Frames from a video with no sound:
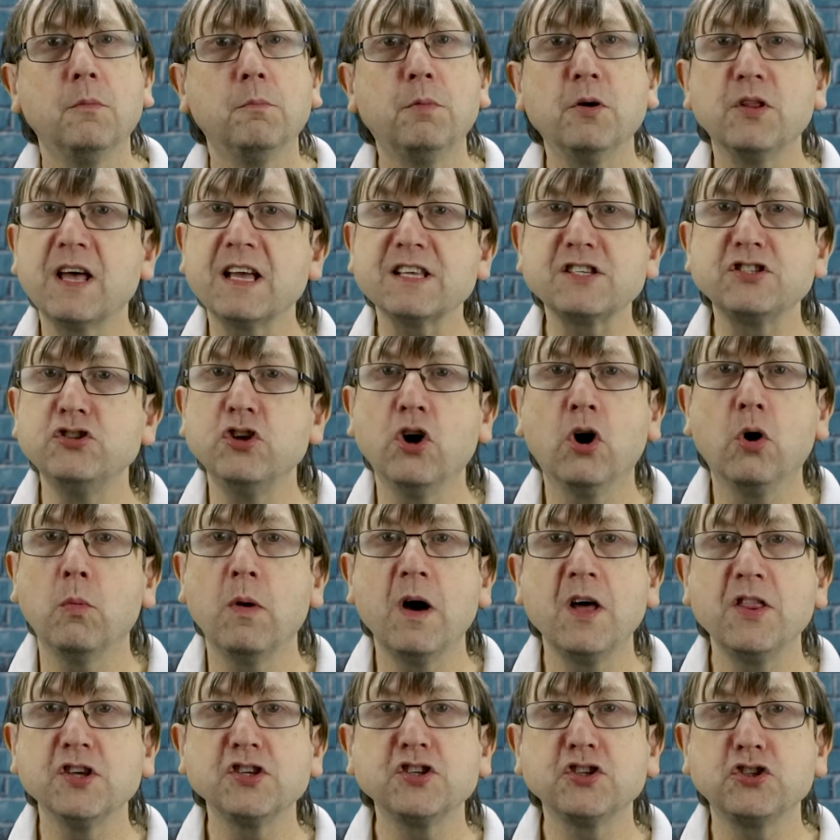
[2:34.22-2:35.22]
But that's not
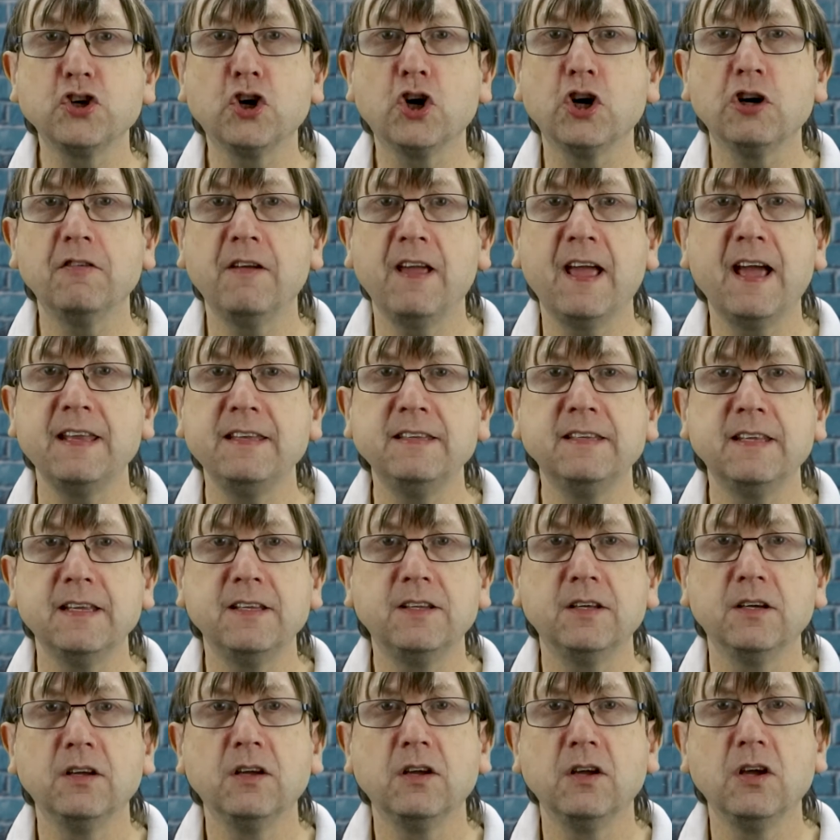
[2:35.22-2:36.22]
where the story
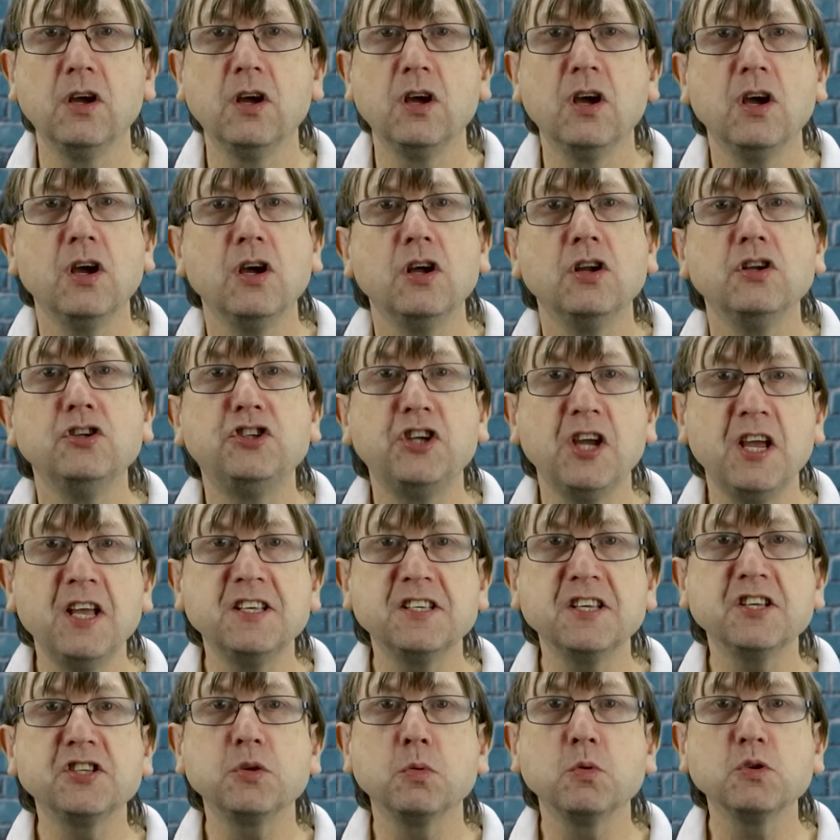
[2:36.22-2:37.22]
ended.
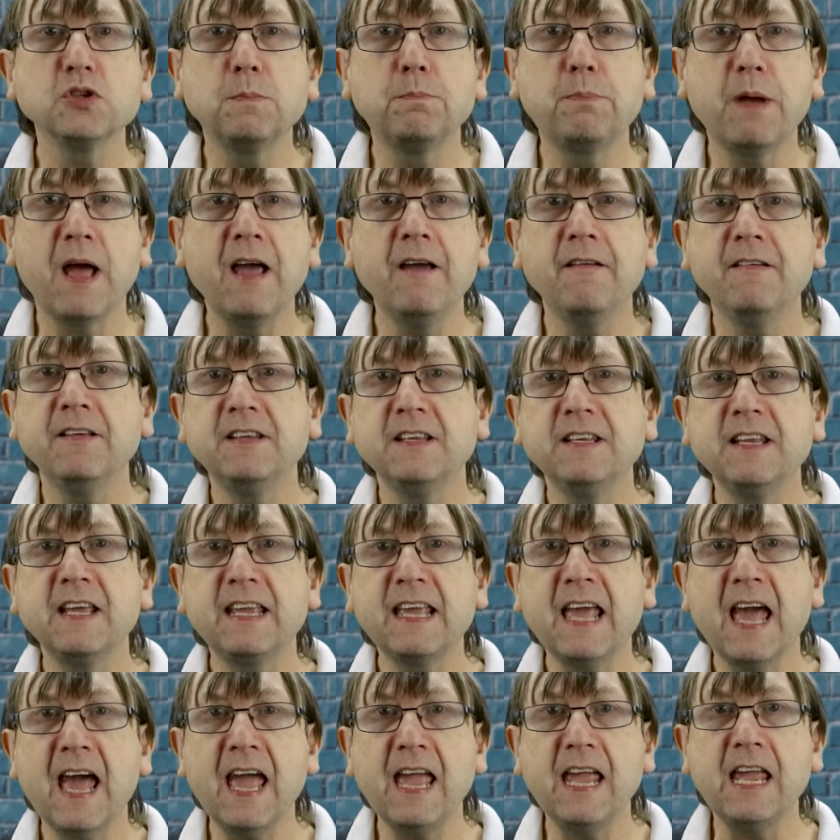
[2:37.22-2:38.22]
Jesus was buried in a
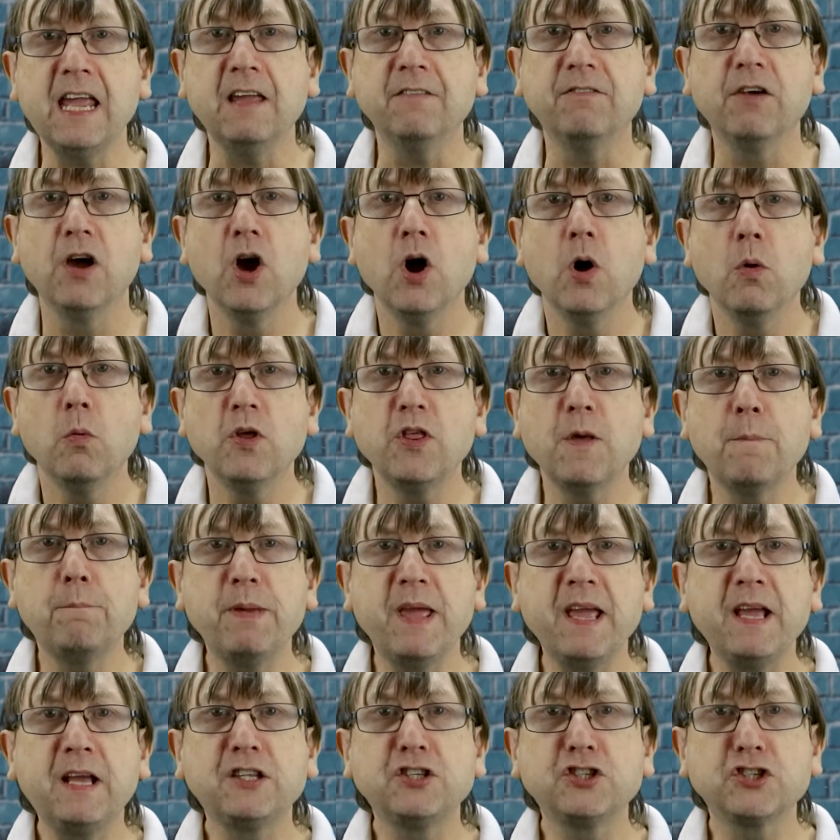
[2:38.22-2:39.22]
cave with a
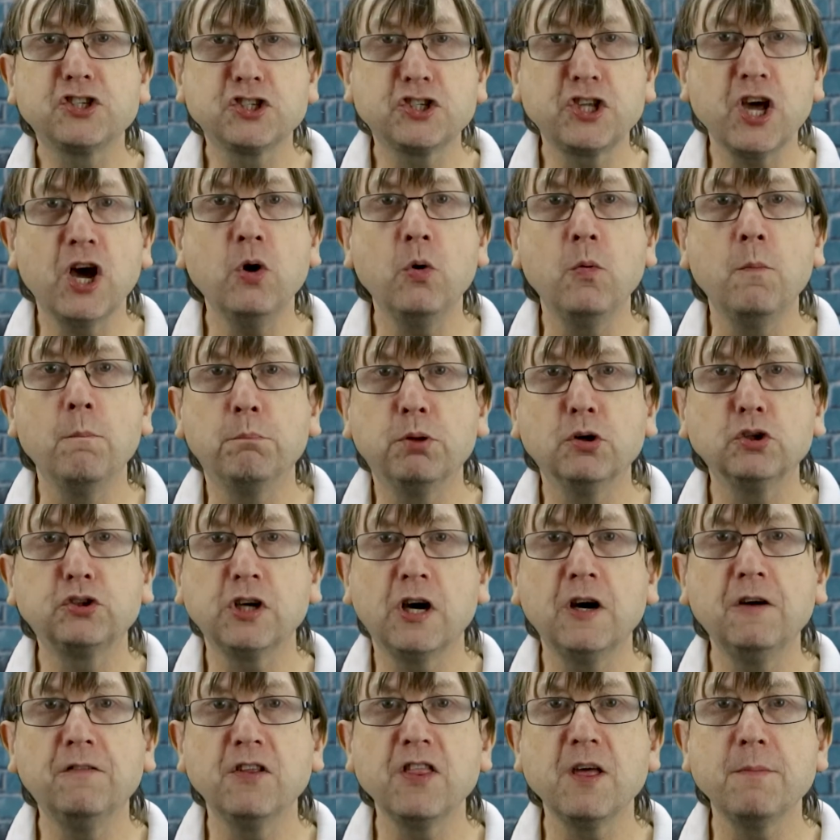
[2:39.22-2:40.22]
big stone put
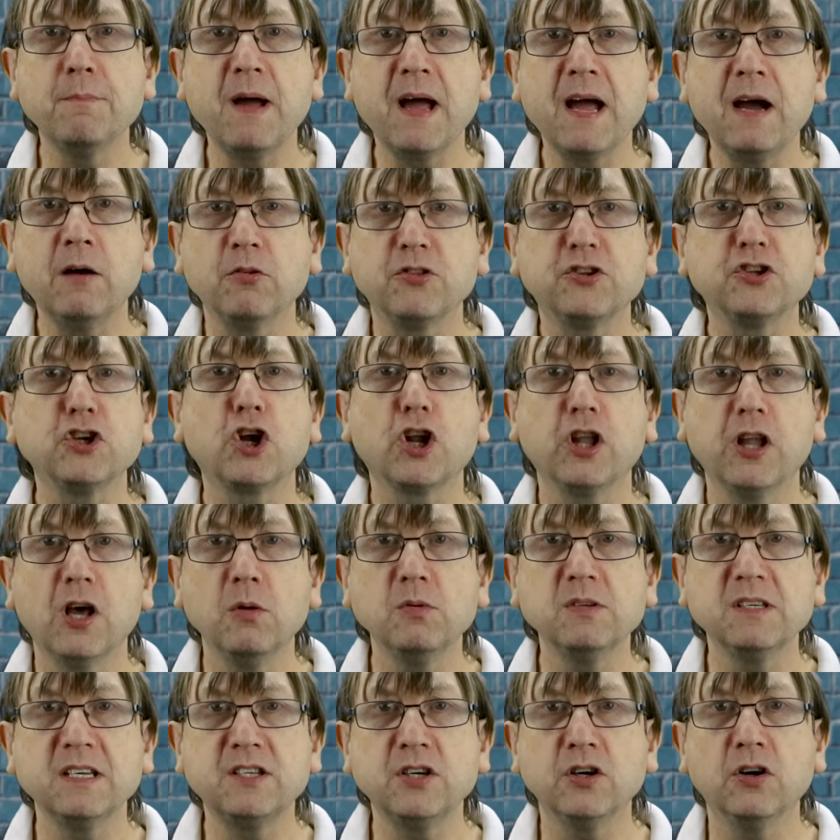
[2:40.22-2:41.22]
over the mouth to
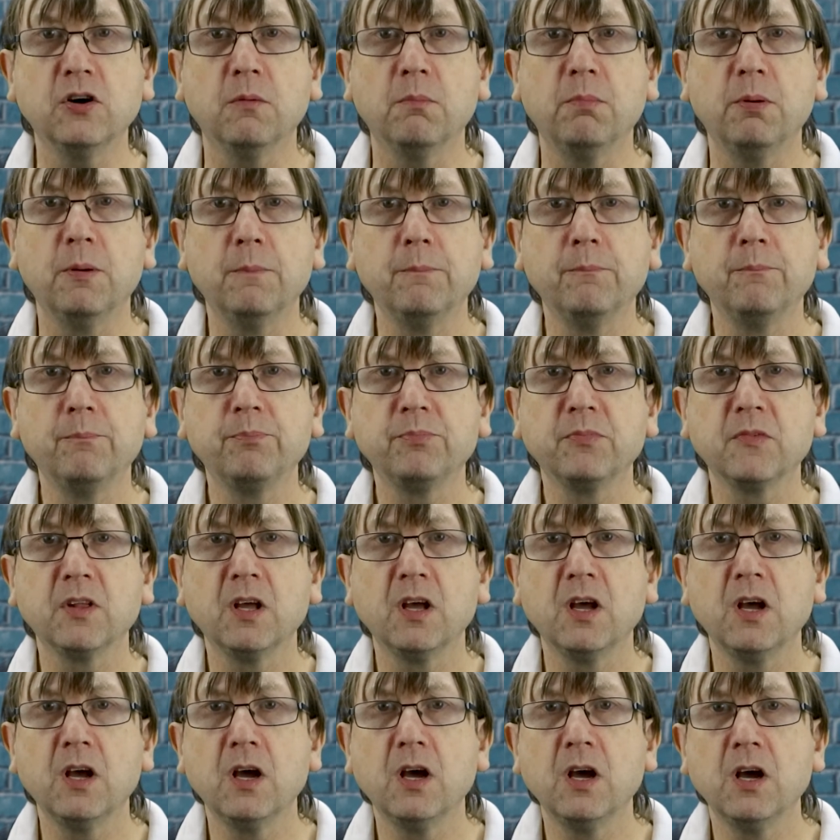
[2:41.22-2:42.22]
close it up.
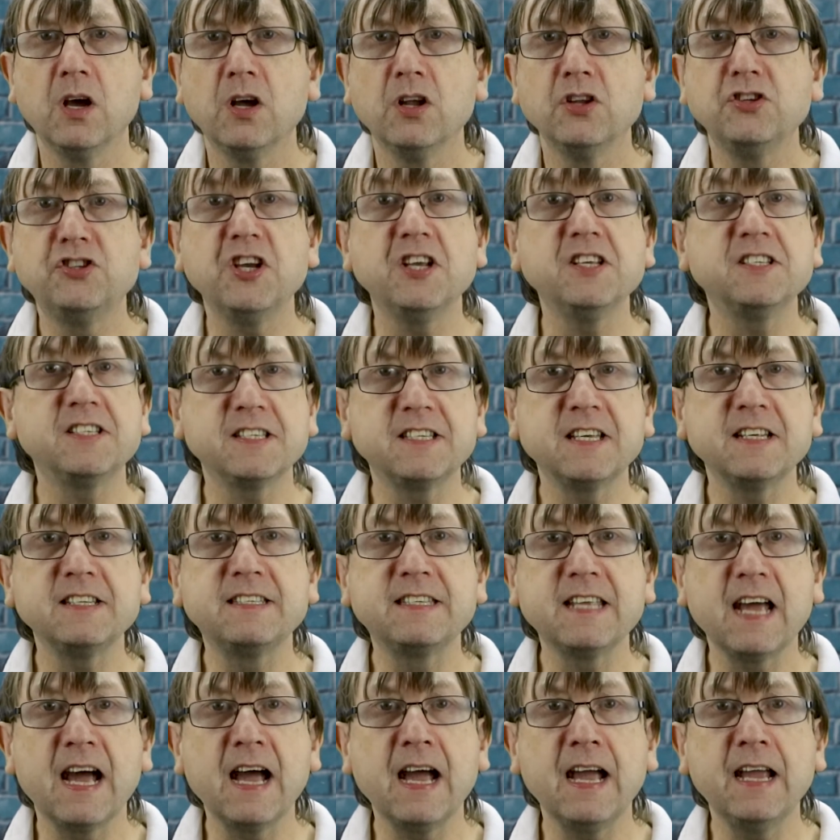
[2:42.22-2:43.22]
Jesus
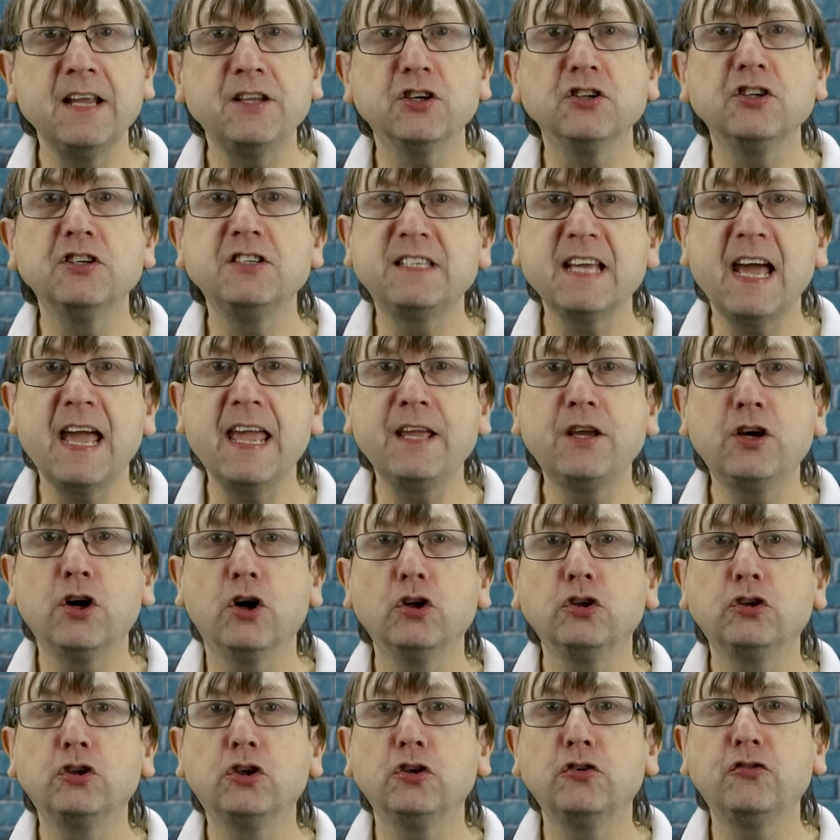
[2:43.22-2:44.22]
had died on a day
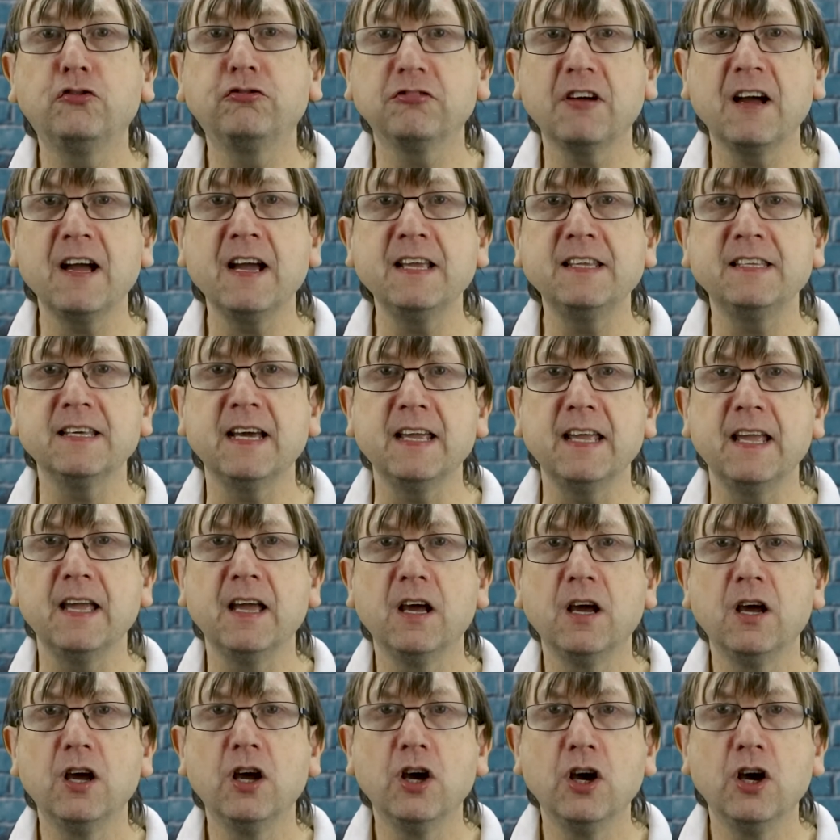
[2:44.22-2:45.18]
called Good Friday.